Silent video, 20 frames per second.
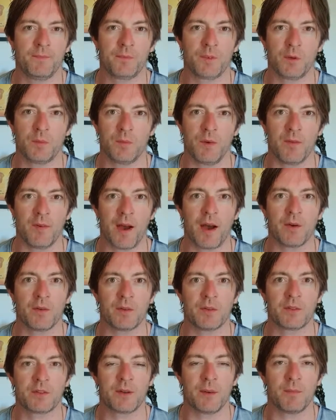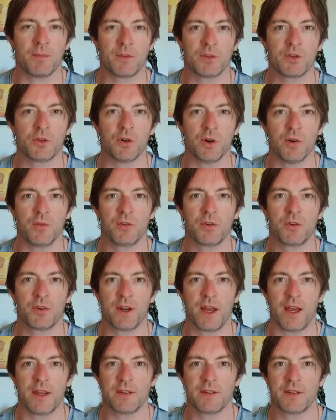without some sort of
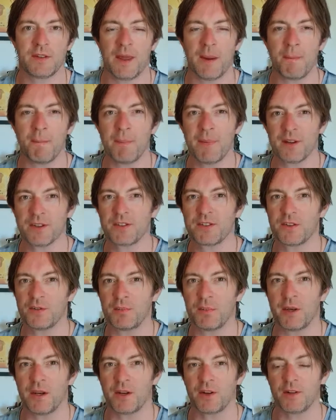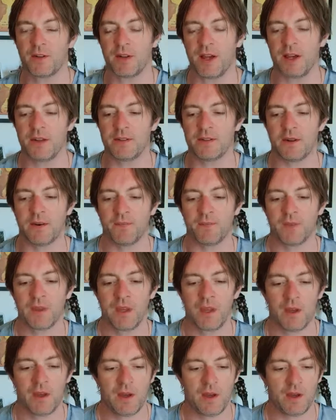creator. There must have been a creator.
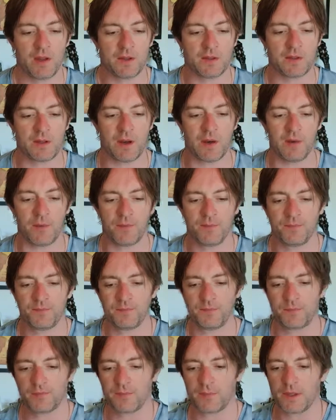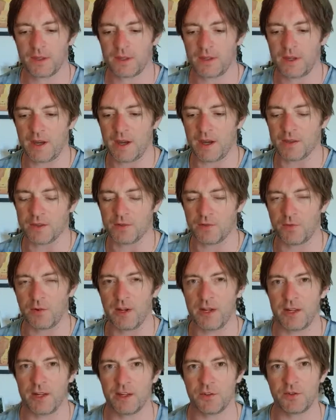And so yeah, it's a
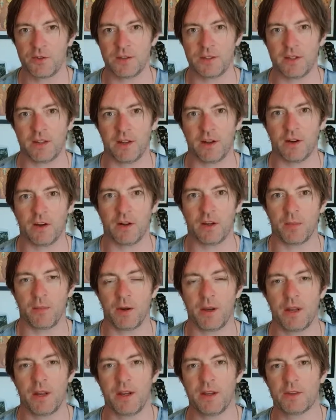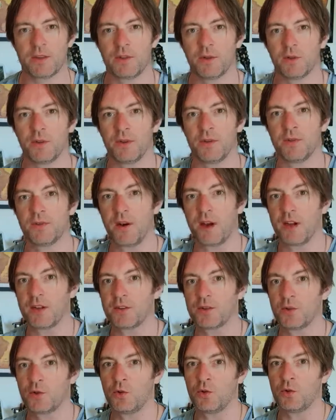really interesting argument, and it's called the
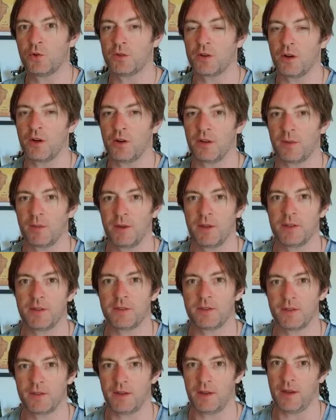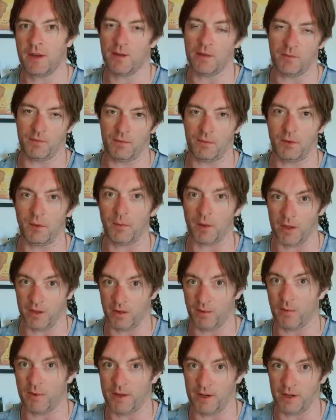first cause argument. The one
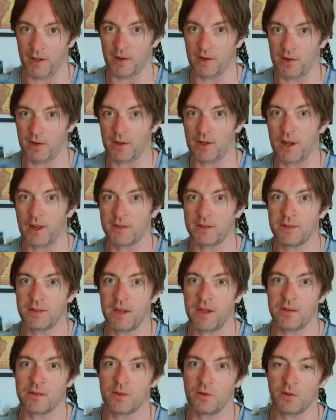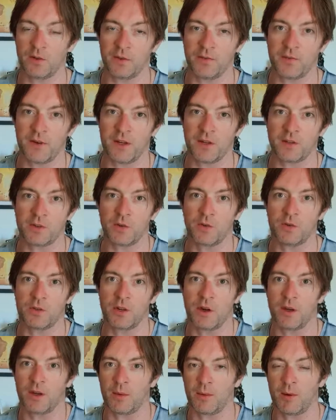that we're going to look at today is called the first cause
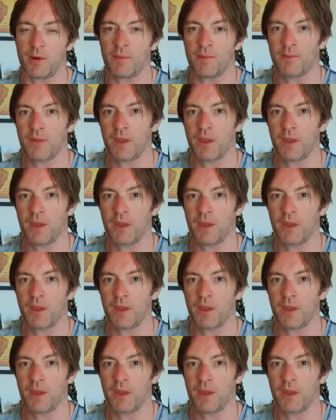argument.